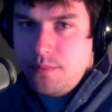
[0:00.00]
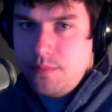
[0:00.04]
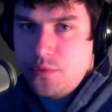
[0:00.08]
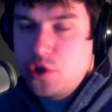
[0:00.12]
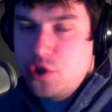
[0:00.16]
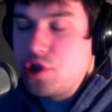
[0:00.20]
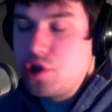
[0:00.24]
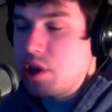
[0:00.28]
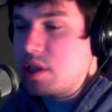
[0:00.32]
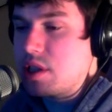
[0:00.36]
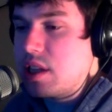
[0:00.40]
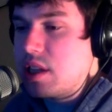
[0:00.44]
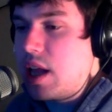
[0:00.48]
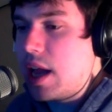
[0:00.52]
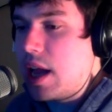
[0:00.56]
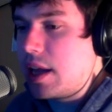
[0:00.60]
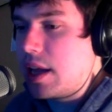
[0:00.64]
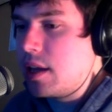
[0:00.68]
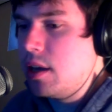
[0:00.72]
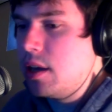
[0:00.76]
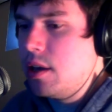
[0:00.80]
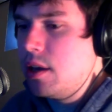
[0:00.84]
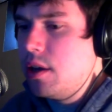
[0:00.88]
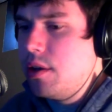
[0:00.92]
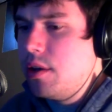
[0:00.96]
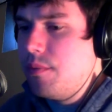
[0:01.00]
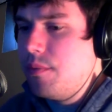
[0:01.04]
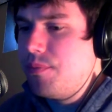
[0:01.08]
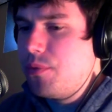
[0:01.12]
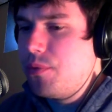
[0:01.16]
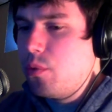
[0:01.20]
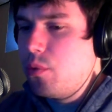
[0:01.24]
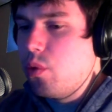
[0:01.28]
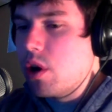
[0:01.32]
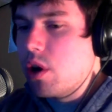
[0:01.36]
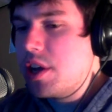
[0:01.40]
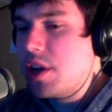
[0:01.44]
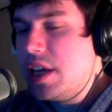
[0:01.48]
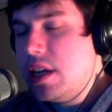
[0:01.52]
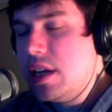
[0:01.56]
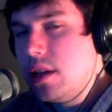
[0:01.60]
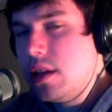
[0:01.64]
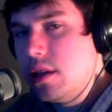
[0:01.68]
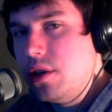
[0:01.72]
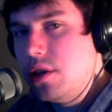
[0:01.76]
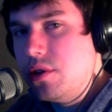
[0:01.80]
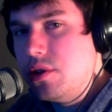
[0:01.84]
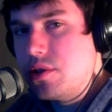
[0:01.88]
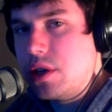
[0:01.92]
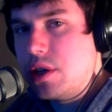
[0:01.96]
just like were he to
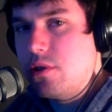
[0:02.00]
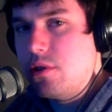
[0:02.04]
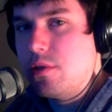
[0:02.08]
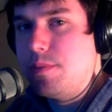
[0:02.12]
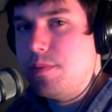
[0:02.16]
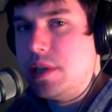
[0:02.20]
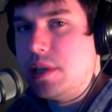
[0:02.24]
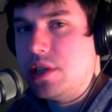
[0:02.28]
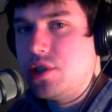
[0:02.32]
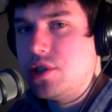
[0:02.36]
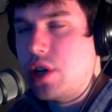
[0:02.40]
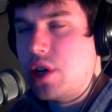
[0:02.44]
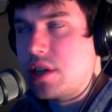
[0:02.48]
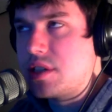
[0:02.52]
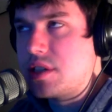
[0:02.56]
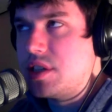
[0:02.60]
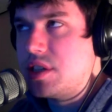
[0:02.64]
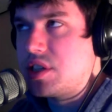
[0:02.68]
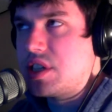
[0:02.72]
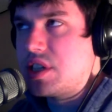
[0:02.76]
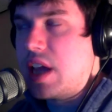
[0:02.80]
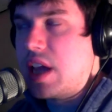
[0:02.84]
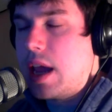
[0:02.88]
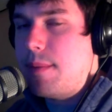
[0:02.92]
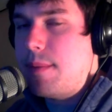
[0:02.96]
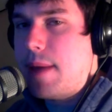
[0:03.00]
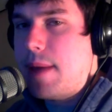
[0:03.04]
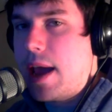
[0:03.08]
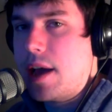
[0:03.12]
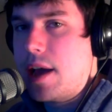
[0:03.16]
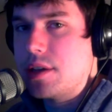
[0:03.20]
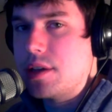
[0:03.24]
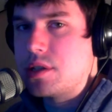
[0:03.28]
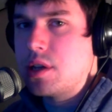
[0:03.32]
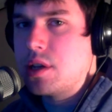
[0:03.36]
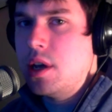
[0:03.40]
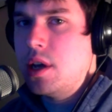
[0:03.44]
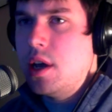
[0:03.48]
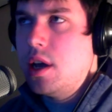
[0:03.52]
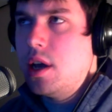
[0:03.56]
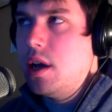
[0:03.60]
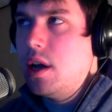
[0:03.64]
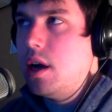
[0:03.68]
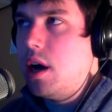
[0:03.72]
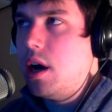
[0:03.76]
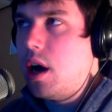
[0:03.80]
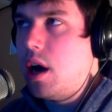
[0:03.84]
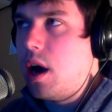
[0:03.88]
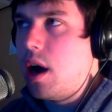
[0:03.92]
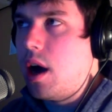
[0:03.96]
lose, it would be just the same as
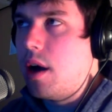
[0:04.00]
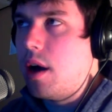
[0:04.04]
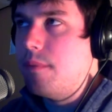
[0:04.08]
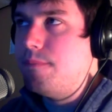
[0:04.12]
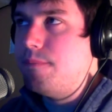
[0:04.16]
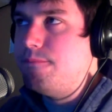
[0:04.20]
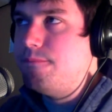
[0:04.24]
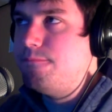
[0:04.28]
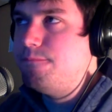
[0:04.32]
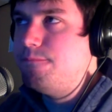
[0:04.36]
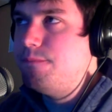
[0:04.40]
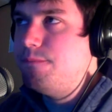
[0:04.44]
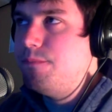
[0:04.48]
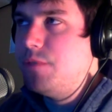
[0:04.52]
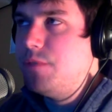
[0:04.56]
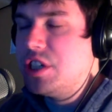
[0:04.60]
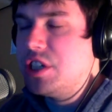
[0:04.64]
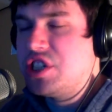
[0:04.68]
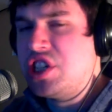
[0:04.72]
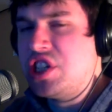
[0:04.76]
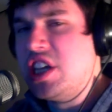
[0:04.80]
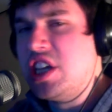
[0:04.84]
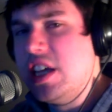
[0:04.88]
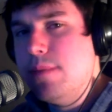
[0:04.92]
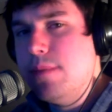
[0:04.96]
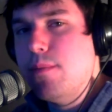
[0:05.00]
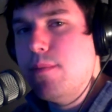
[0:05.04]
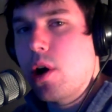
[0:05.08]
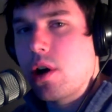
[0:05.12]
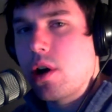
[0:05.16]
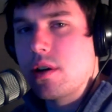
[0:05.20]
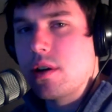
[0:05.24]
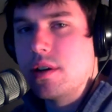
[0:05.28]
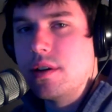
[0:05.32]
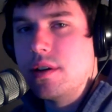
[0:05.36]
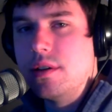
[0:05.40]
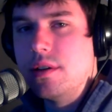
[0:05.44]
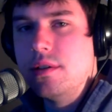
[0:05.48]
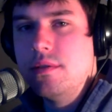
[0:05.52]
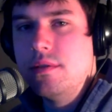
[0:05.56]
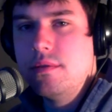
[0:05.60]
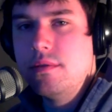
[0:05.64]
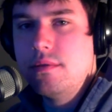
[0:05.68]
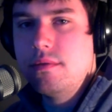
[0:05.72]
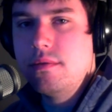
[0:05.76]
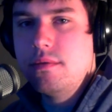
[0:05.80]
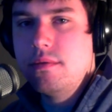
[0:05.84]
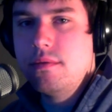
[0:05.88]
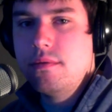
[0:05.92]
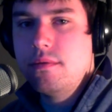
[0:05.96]
uh, TmarTn
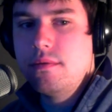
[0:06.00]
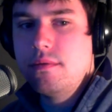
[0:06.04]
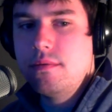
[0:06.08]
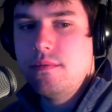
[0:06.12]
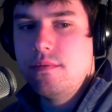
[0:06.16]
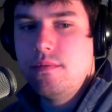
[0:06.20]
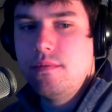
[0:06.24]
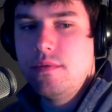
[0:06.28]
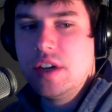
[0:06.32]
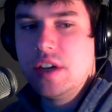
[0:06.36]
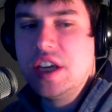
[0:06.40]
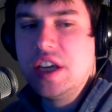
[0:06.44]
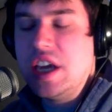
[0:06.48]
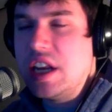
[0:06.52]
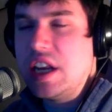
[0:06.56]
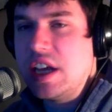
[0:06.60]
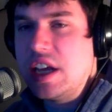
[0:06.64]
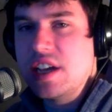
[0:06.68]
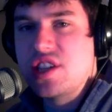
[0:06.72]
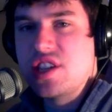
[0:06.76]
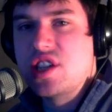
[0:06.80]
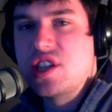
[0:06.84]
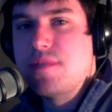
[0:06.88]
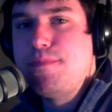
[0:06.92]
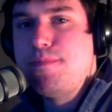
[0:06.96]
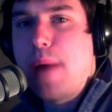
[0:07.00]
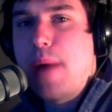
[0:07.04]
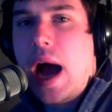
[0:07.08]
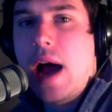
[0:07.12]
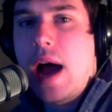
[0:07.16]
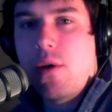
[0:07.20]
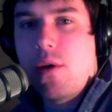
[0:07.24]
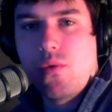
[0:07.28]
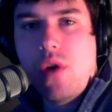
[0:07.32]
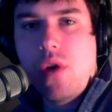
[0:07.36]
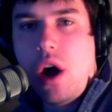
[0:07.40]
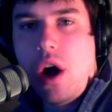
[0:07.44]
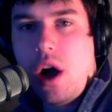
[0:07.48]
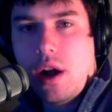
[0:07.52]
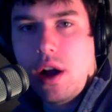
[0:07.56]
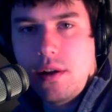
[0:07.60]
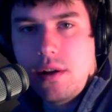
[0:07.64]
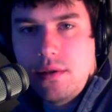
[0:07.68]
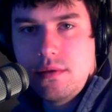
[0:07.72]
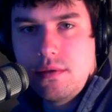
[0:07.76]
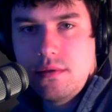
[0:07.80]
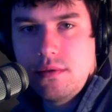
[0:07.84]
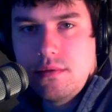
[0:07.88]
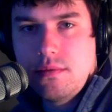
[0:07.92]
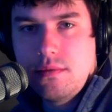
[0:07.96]
getting a spot wrong,
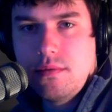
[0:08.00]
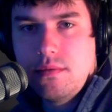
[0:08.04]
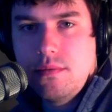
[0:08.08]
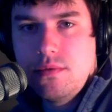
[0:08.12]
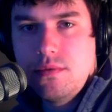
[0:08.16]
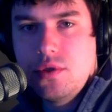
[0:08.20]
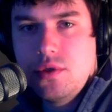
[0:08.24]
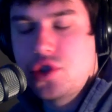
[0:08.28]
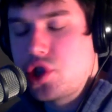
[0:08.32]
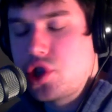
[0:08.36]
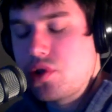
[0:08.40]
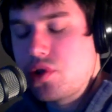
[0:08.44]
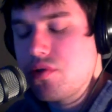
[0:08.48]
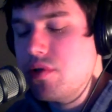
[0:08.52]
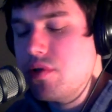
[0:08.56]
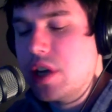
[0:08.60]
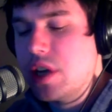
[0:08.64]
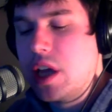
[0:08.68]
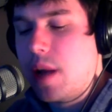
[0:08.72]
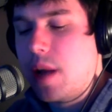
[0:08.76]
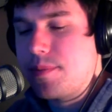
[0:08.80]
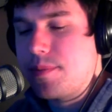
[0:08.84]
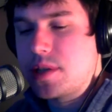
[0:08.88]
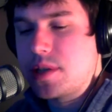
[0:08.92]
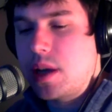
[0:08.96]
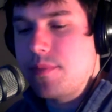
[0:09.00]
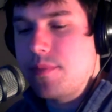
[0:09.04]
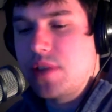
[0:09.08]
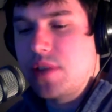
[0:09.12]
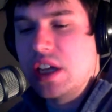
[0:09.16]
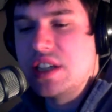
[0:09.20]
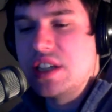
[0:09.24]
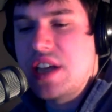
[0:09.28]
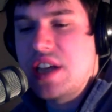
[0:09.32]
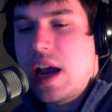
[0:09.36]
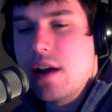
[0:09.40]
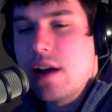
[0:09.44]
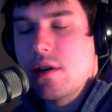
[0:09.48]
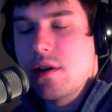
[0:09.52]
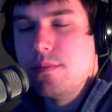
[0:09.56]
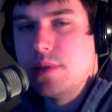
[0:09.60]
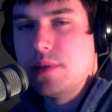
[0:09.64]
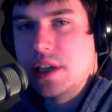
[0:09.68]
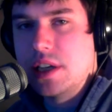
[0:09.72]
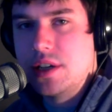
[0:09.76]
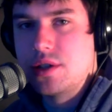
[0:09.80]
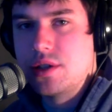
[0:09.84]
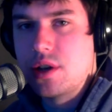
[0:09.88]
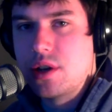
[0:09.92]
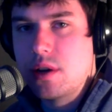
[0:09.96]
screwing up something
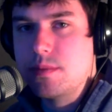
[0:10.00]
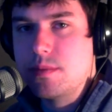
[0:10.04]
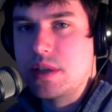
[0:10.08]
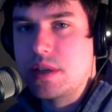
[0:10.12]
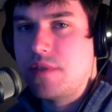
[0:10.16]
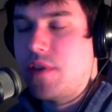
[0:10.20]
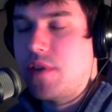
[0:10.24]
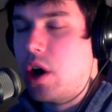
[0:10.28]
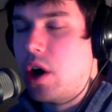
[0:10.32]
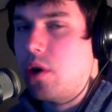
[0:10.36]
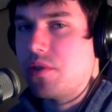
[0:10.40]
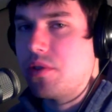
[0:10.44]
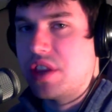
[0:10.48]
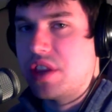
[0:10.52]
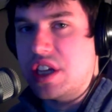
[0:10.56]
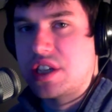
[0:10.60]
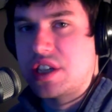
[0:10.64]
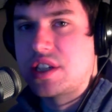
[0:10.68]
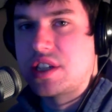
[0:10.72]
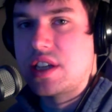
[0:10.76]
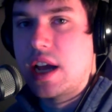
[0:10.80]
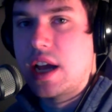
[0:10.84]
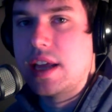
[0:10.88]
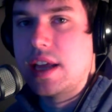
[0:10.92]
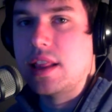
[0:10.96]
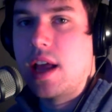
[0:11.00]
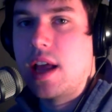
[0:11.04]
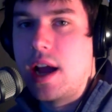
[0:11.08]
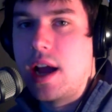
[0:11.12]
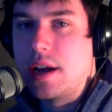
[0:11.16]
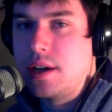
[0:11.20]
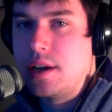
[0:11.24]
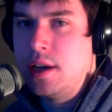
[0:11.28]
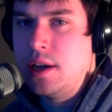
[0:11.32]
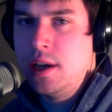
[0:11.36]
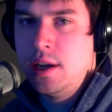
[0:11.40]
terribly in terms of oh this sight line,